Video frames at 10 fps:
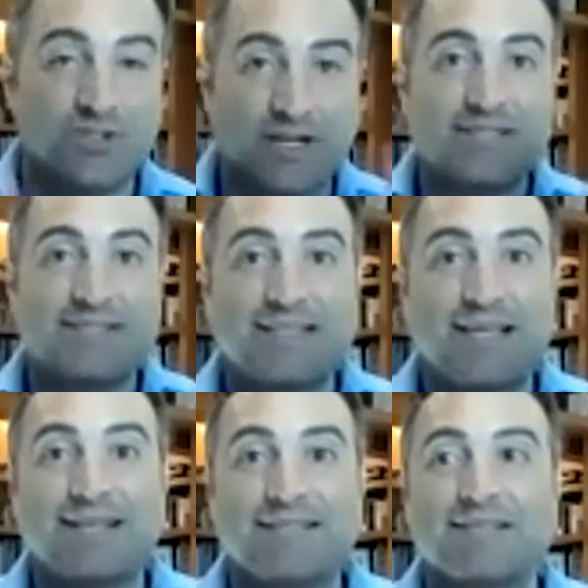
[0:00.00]
I set
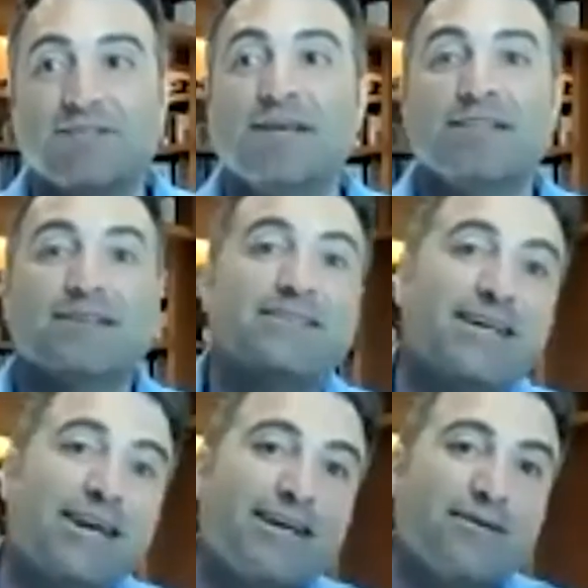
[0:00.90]
that intention. The
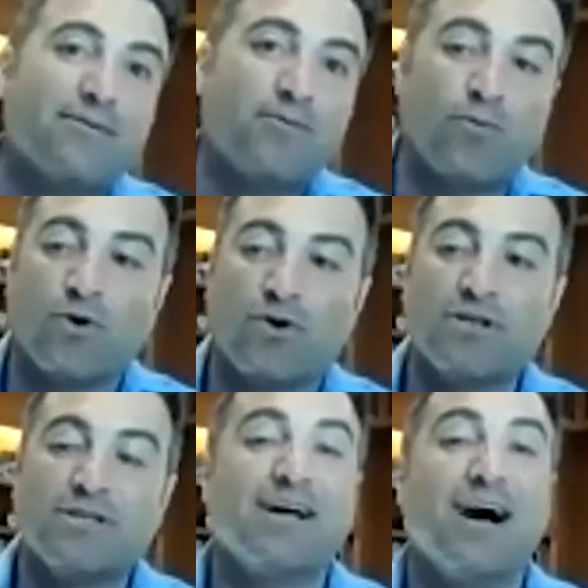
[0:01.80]
second word
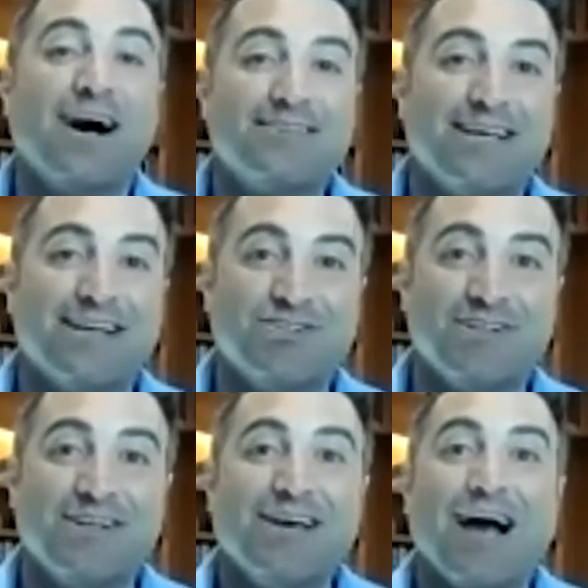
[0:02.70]
is
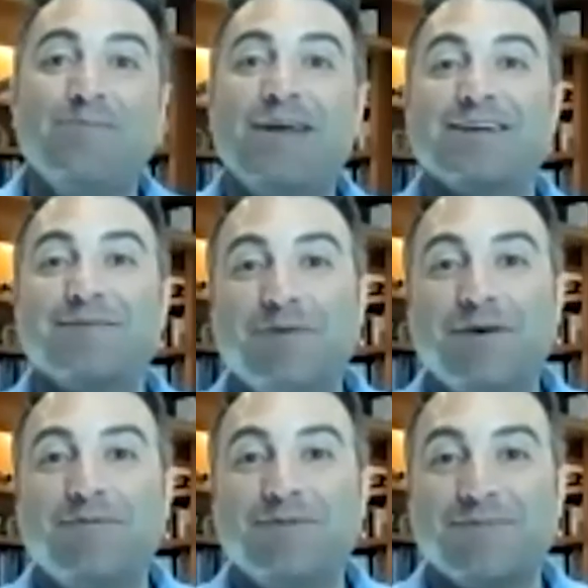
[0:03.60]
attention. I made a
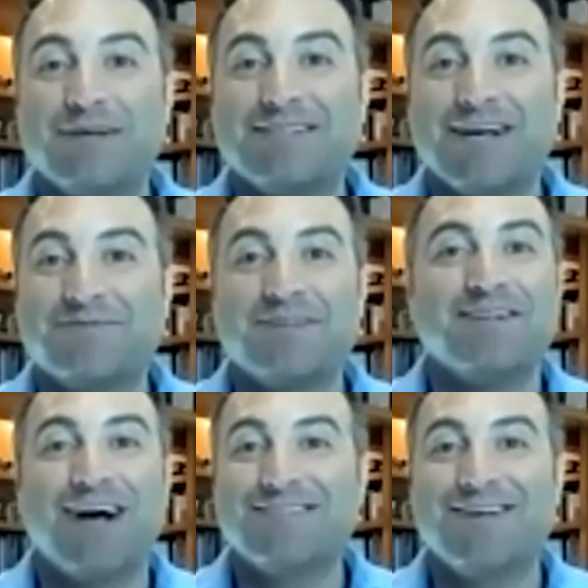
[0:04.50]
commitment to myself to
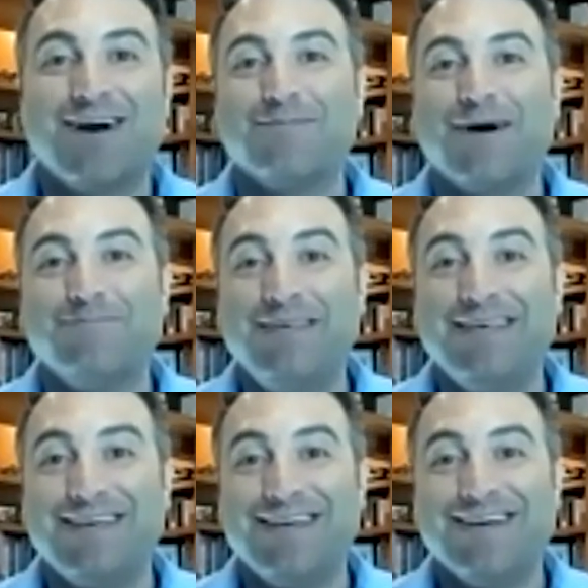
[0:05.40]
not talk about
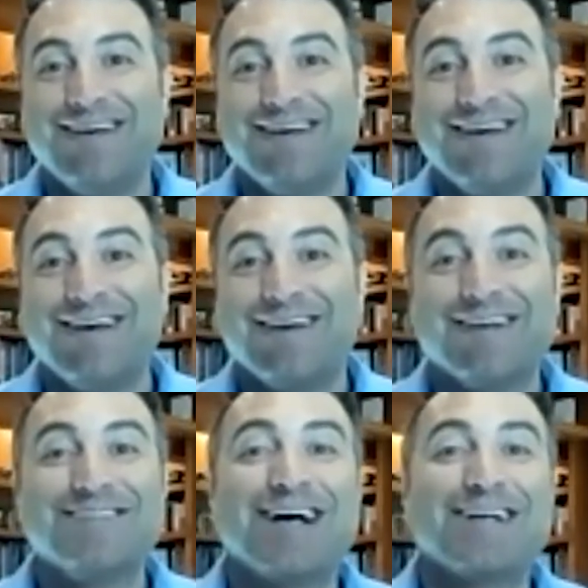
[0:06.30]
me,
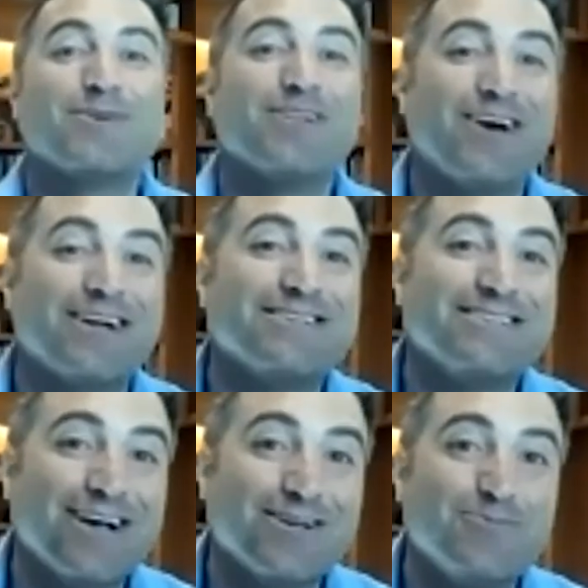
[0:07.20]
because that's what a lot of
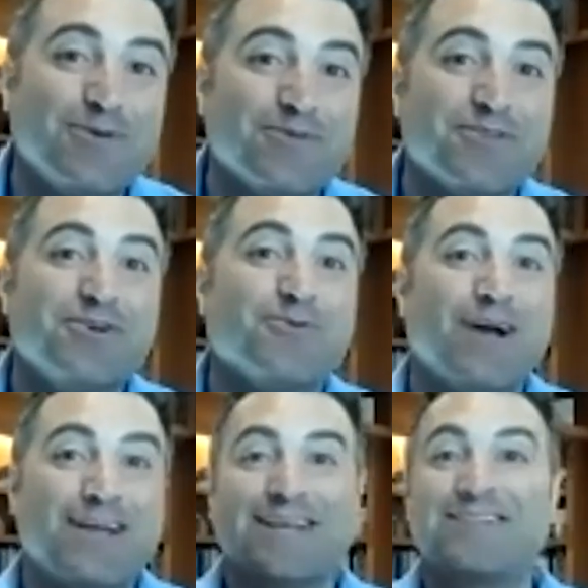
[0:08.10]
salespeople do,
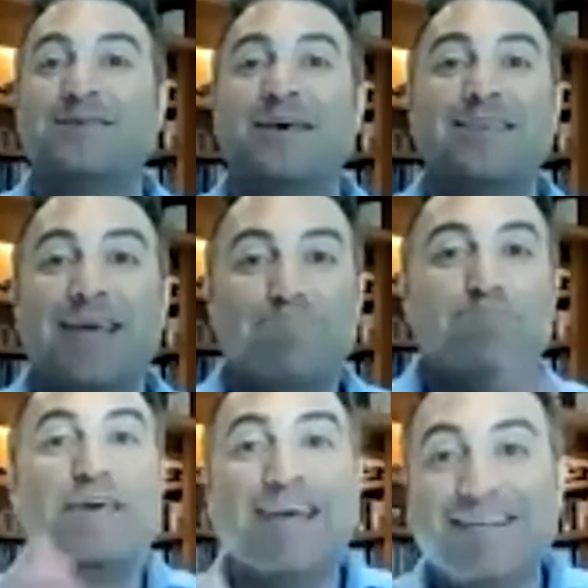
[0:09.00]
right? They
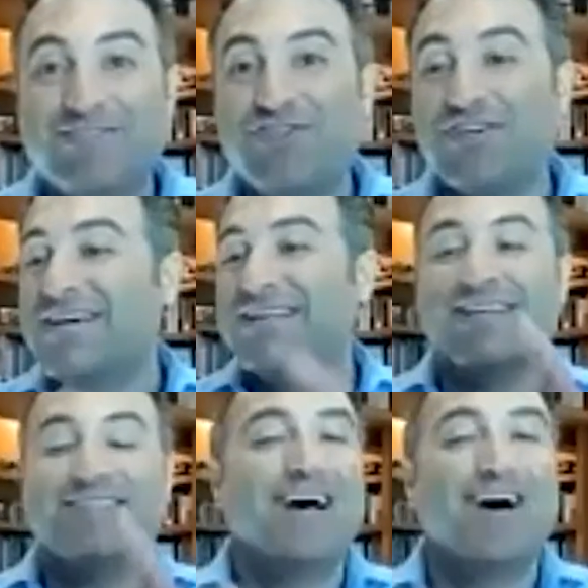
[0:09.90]
pitch,
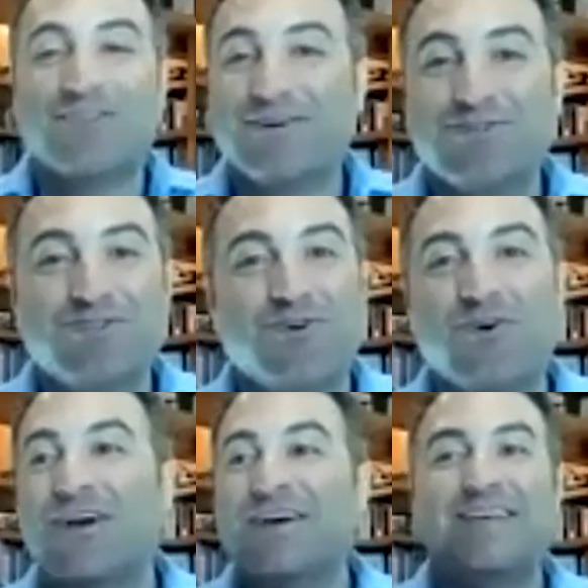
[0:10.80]
they tell their
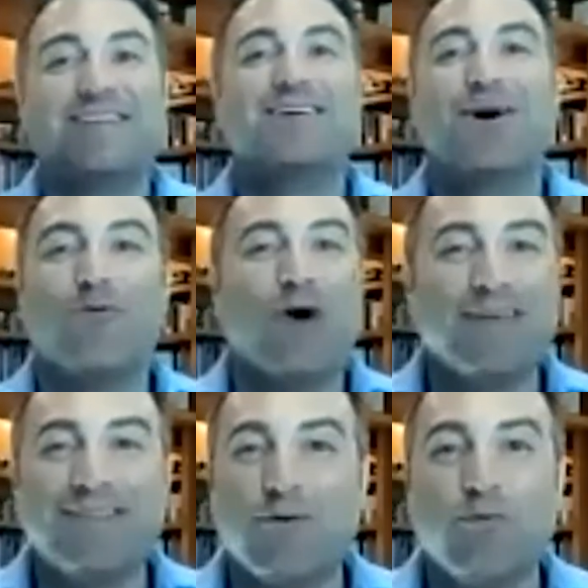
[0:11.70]
store, they tell why
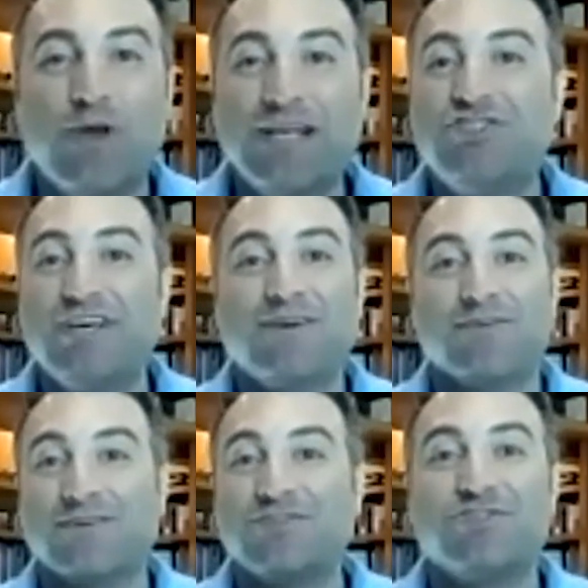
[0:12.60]
their widget
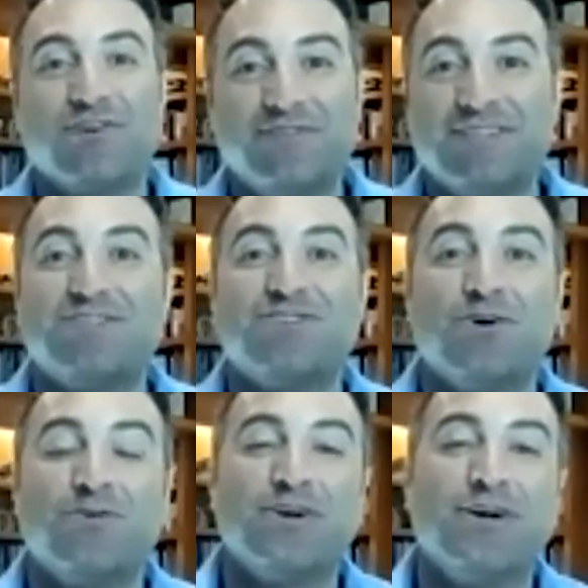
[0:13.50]
or their service is
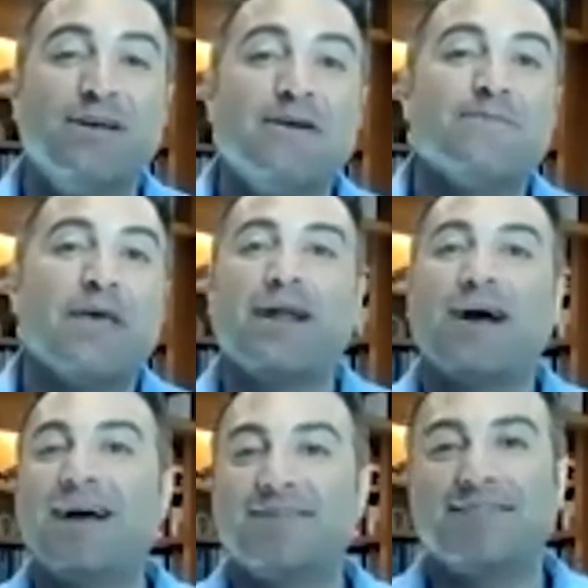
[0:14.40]
so good. And
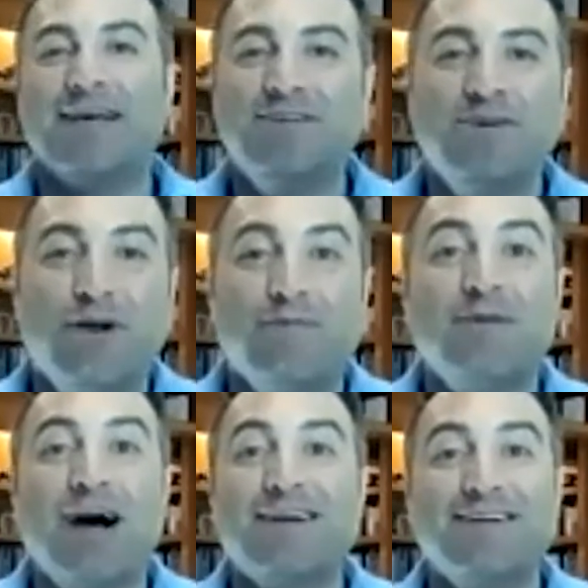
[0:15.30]
I said, you know what? I'm
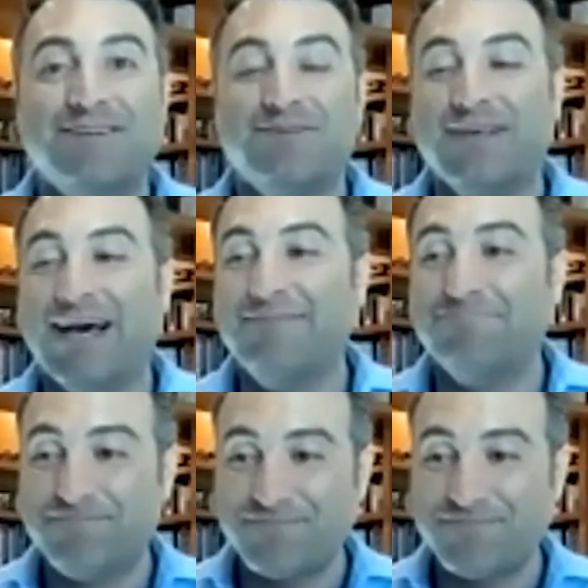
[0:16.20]
not going to do that.